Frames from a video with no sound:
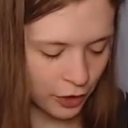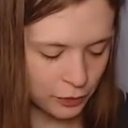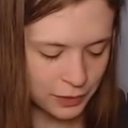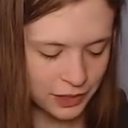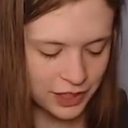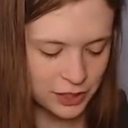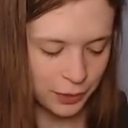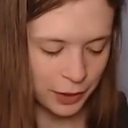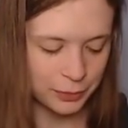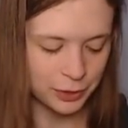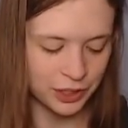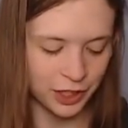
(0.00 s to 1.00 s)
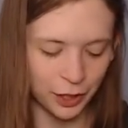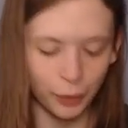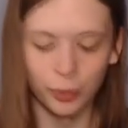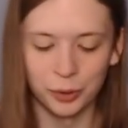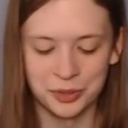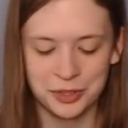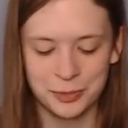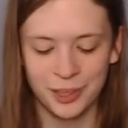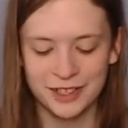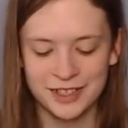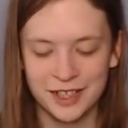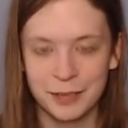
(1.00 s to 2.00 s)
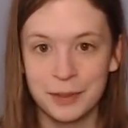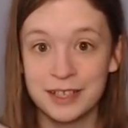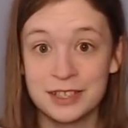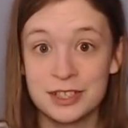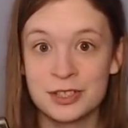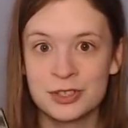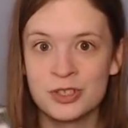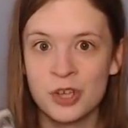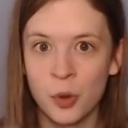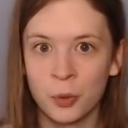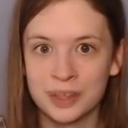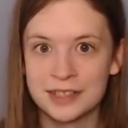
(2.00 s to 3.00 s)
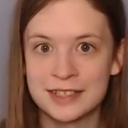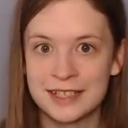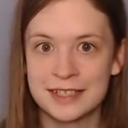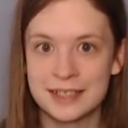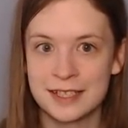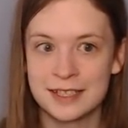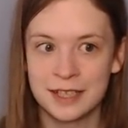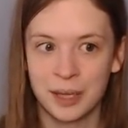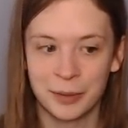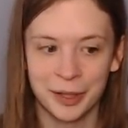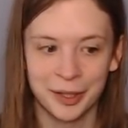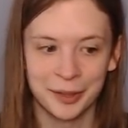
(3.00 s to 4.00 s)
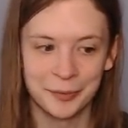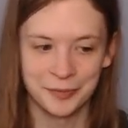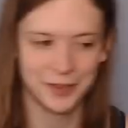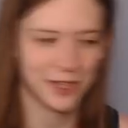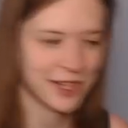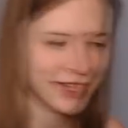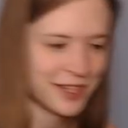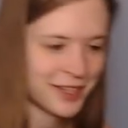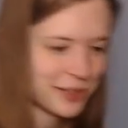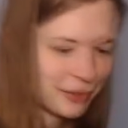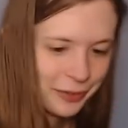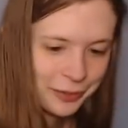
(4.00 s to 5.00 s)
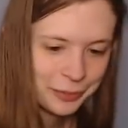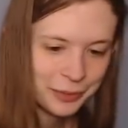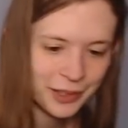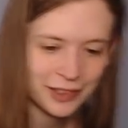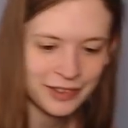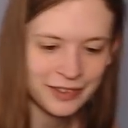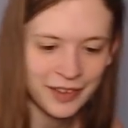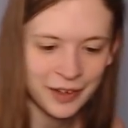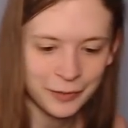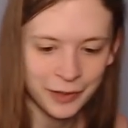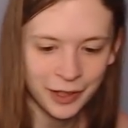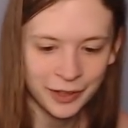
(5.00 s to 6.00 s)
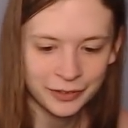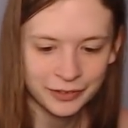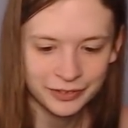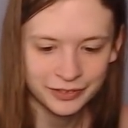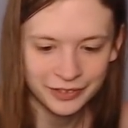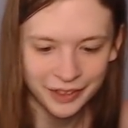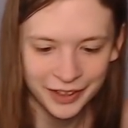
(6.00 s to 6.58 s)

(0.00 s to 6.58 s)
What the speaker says: Part of me does want to put Guttural Response in because just no one sees this coming. You know, we'll put it in there for now.